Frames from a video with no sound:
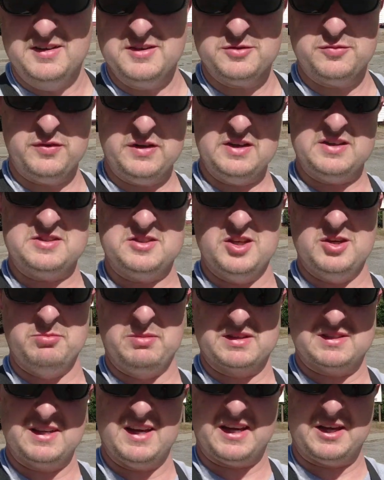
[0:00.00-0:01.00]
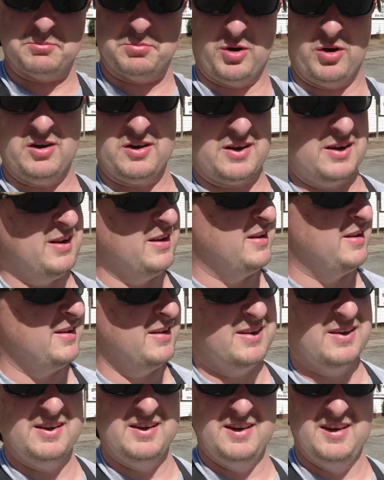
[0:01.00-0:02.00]
I just finished up my second park.
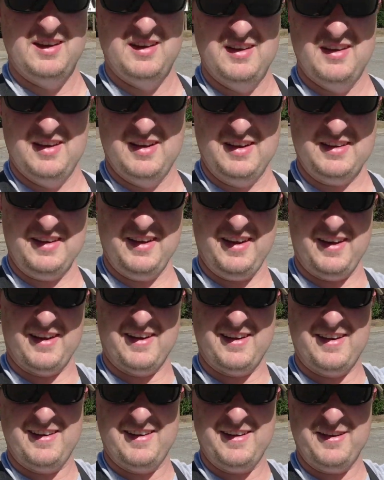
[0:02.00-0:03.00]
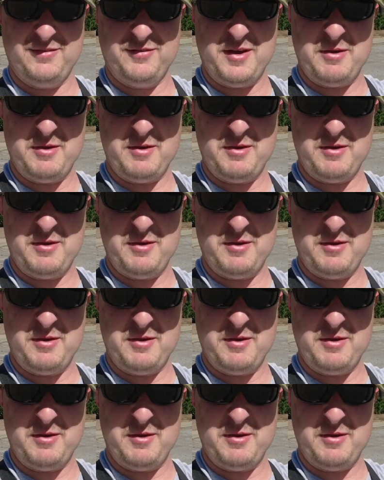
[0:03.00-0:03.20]
And yeah, I